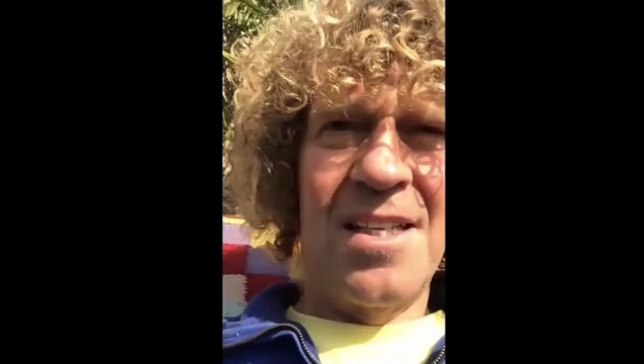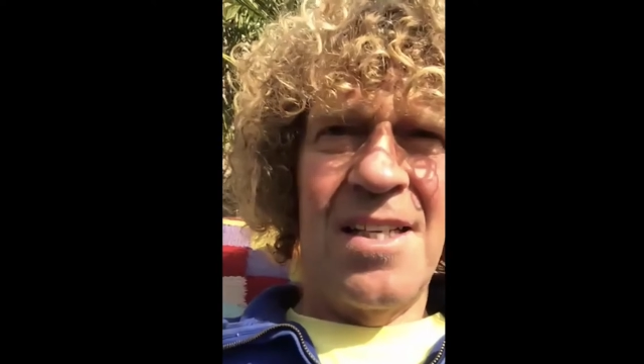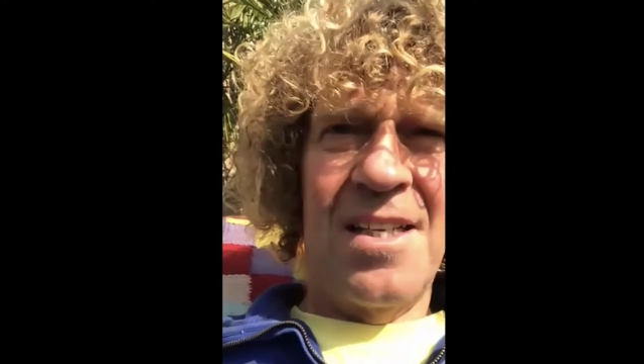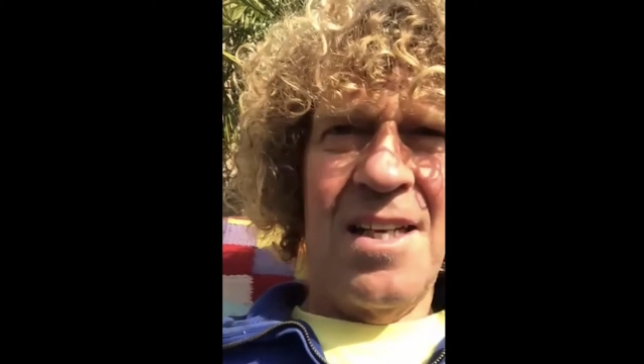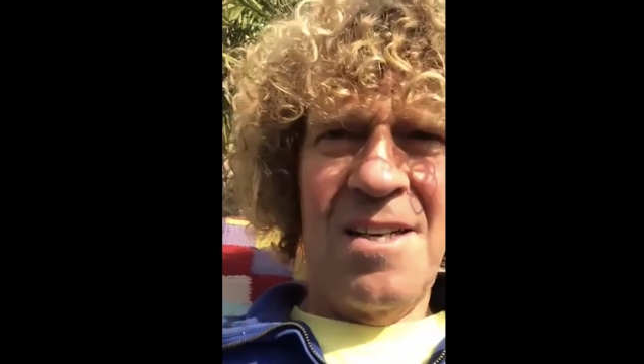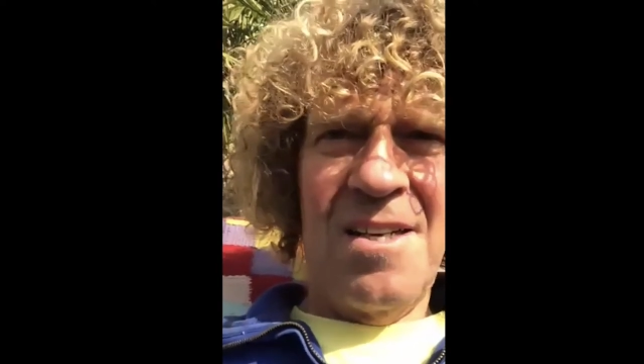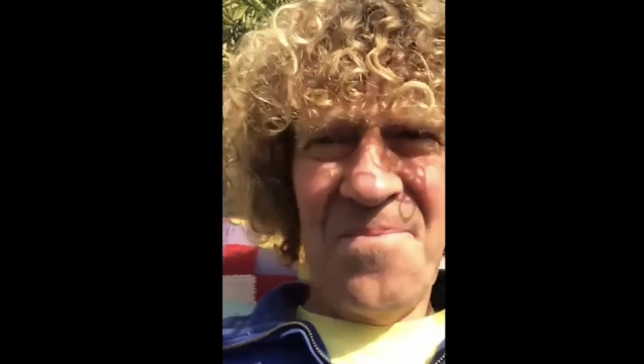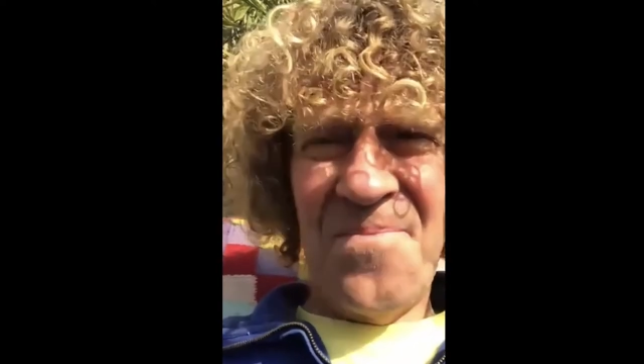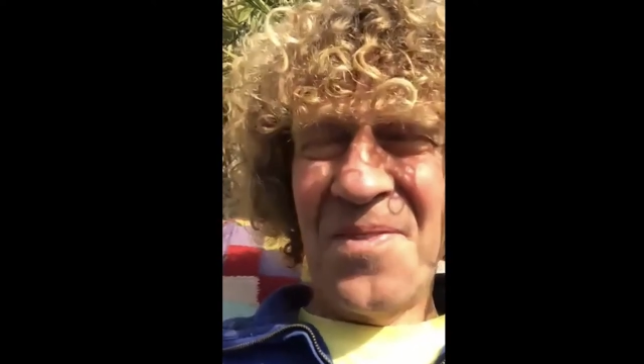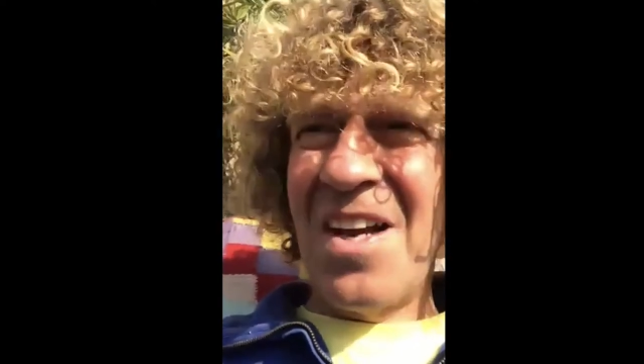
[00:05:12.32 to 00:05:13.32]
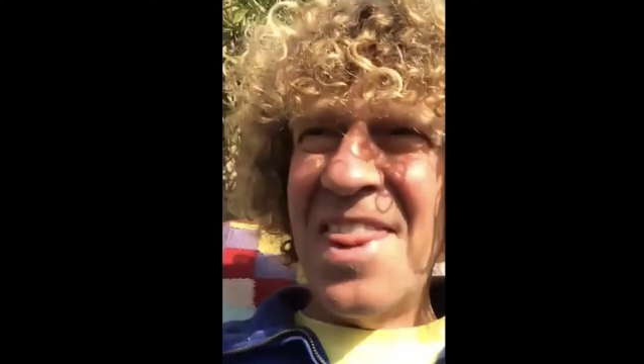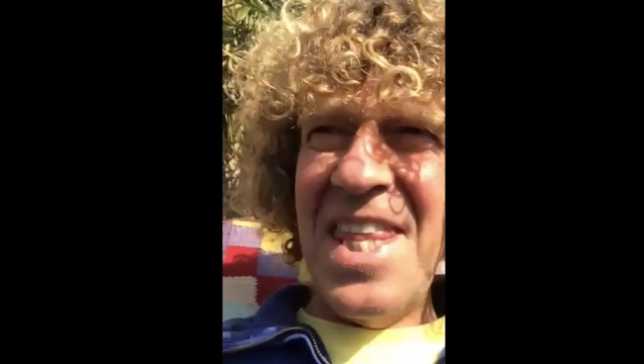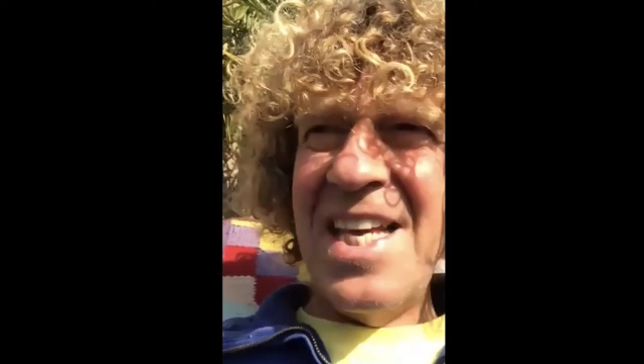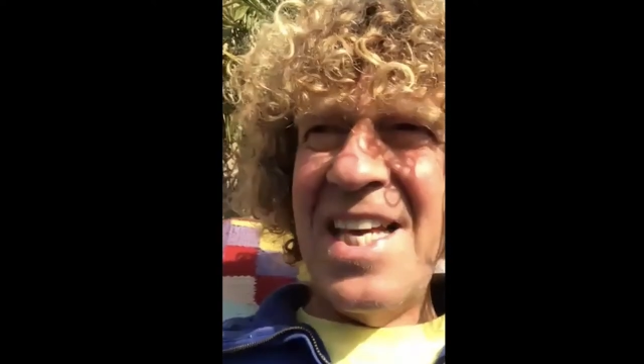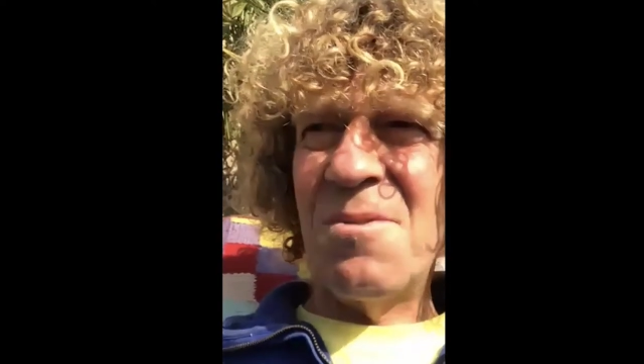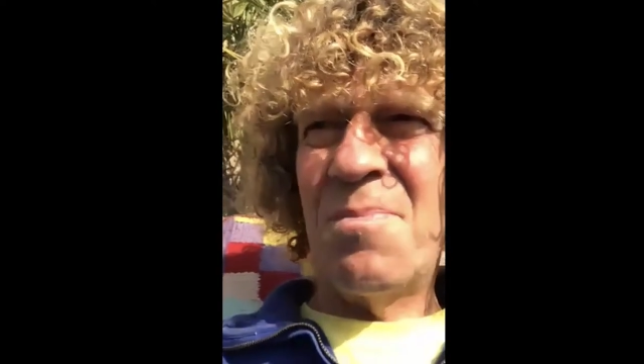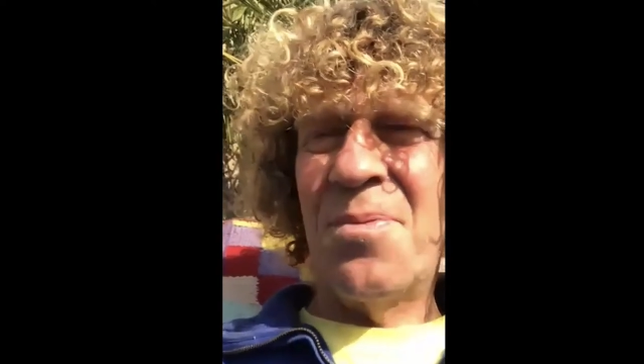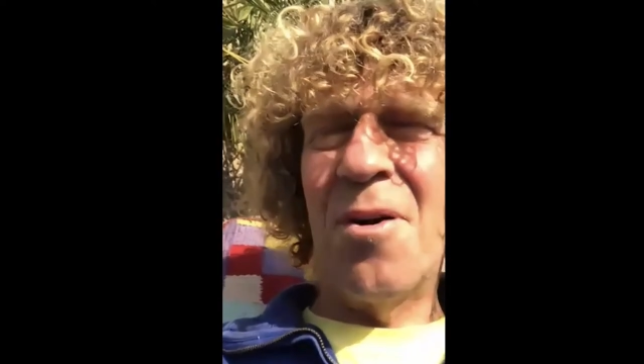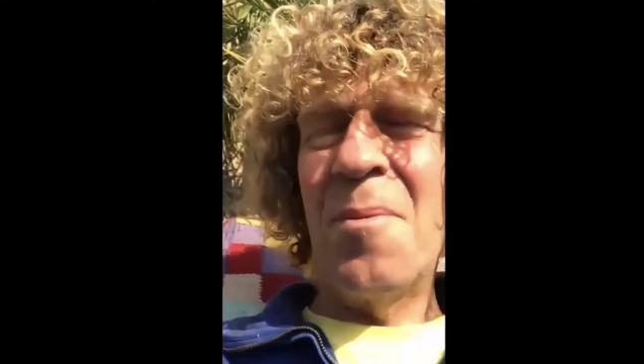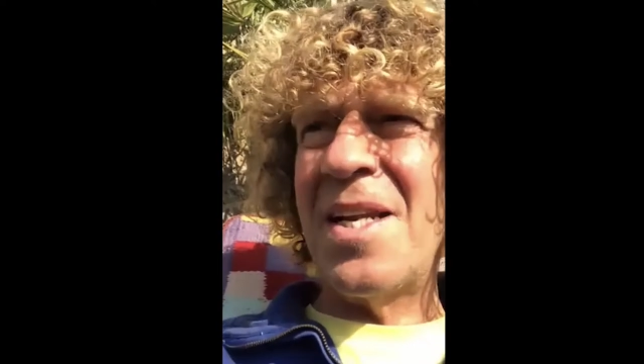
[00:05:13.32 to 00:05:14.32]
I think it's
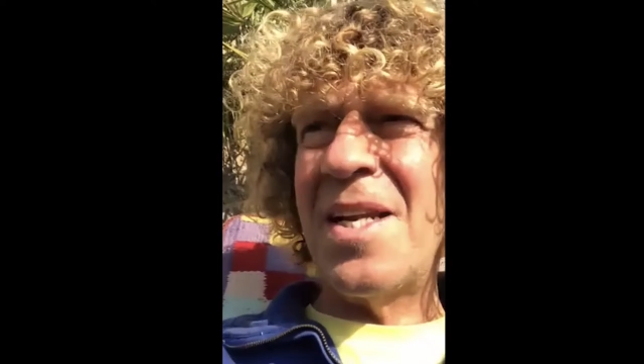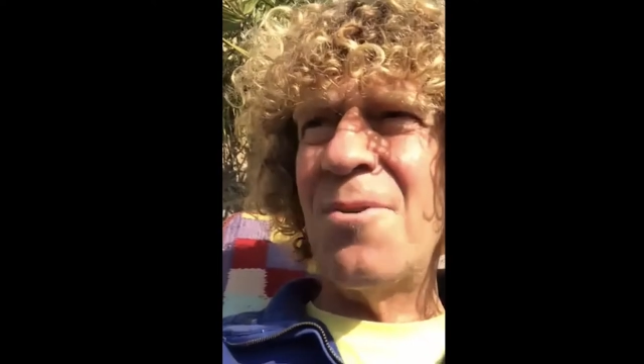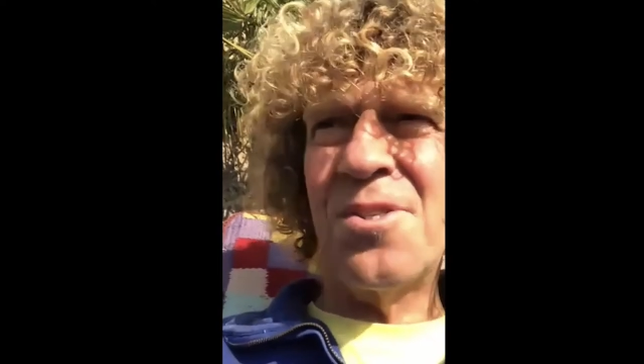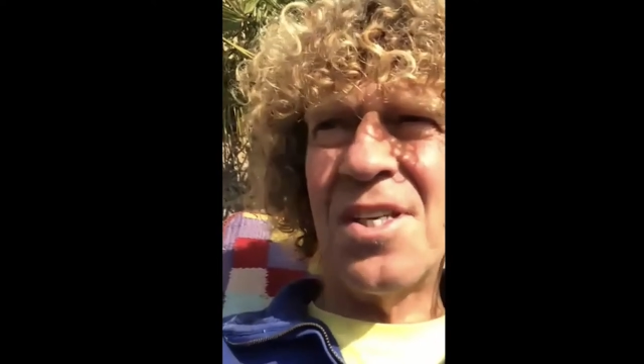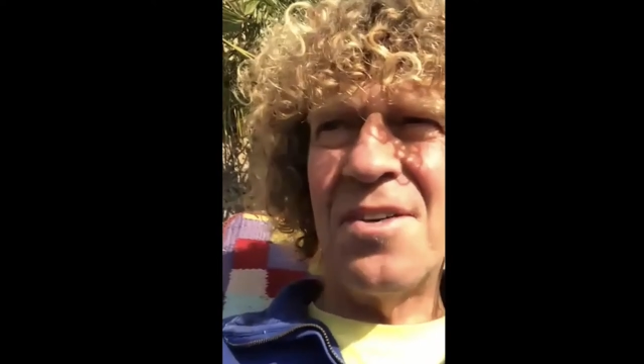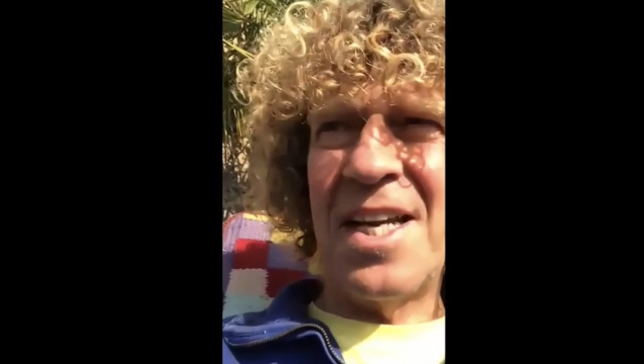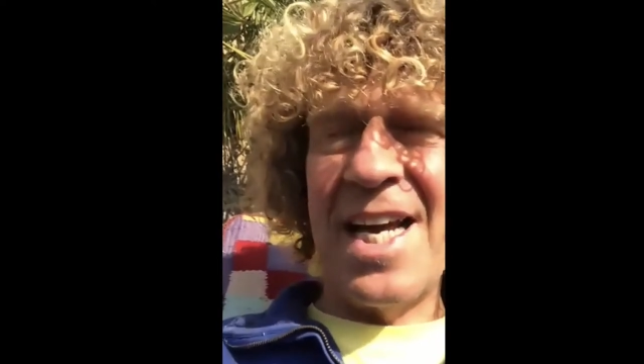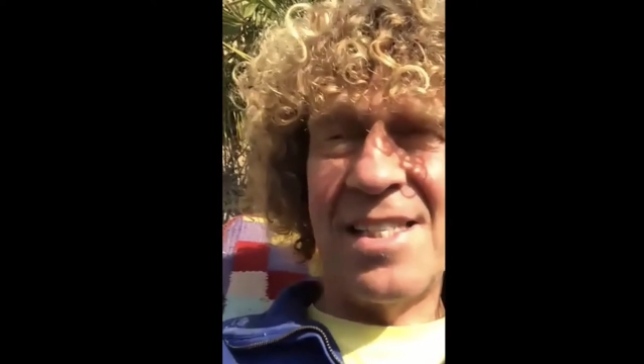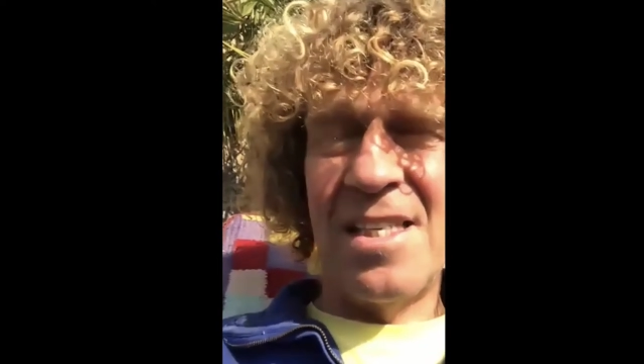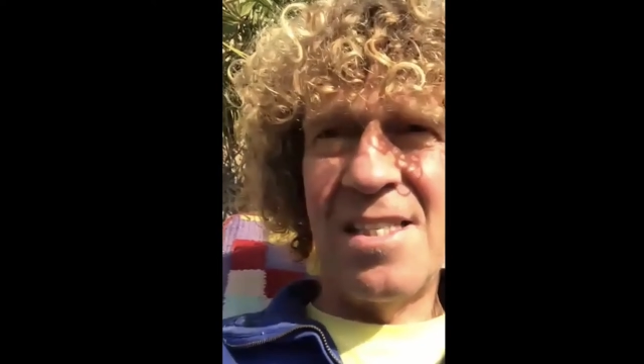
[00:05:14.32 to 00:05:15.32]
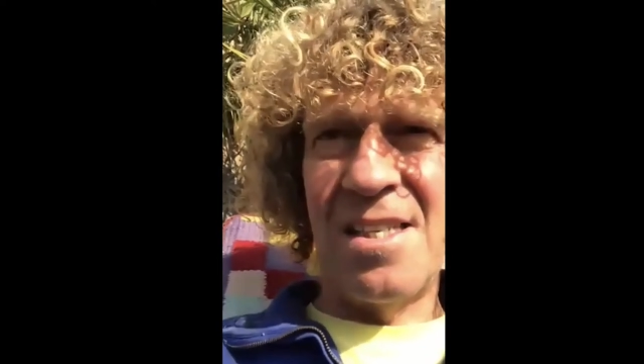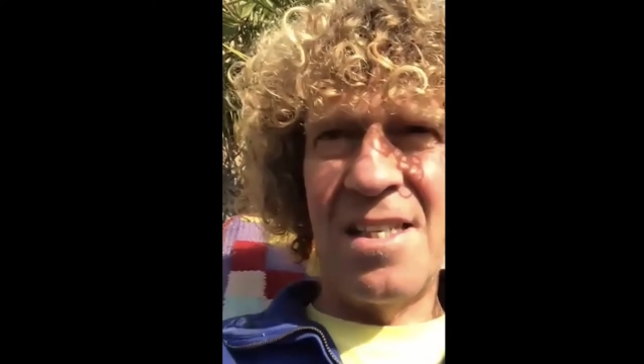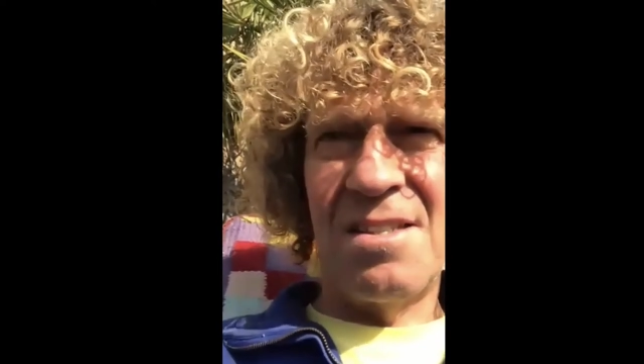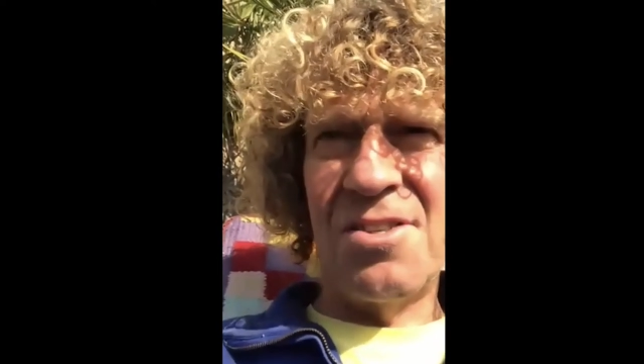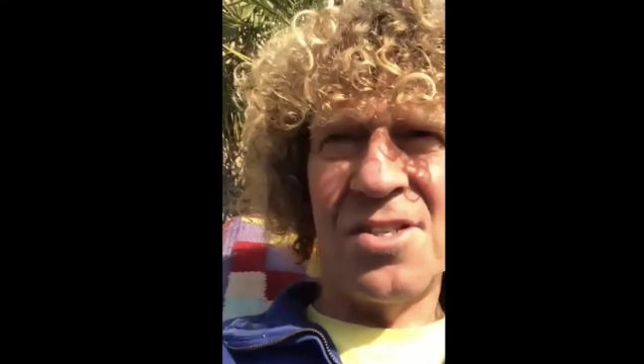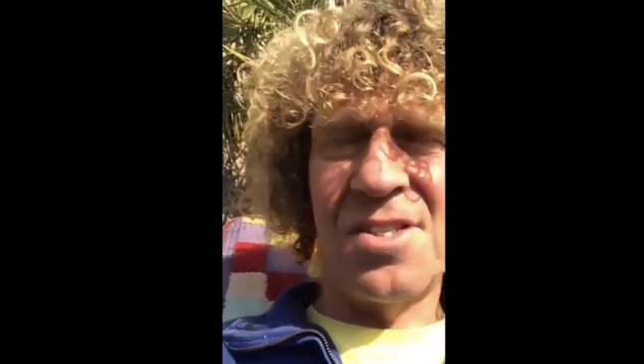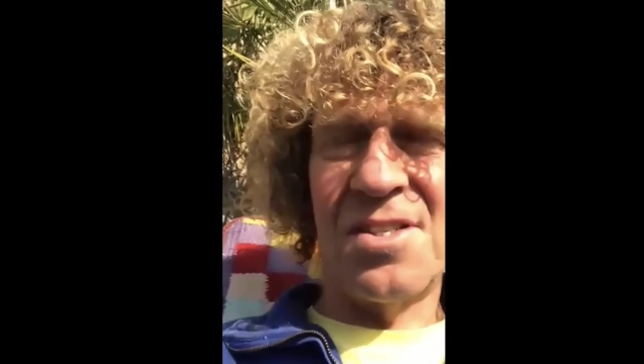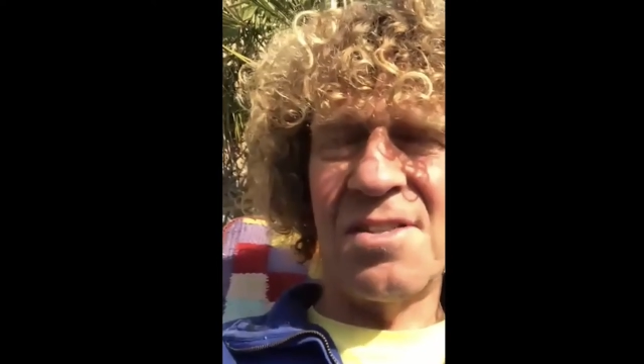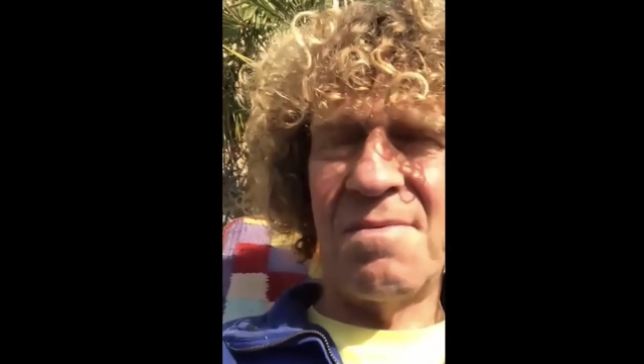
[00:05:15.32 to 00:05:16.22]
probably also connected to just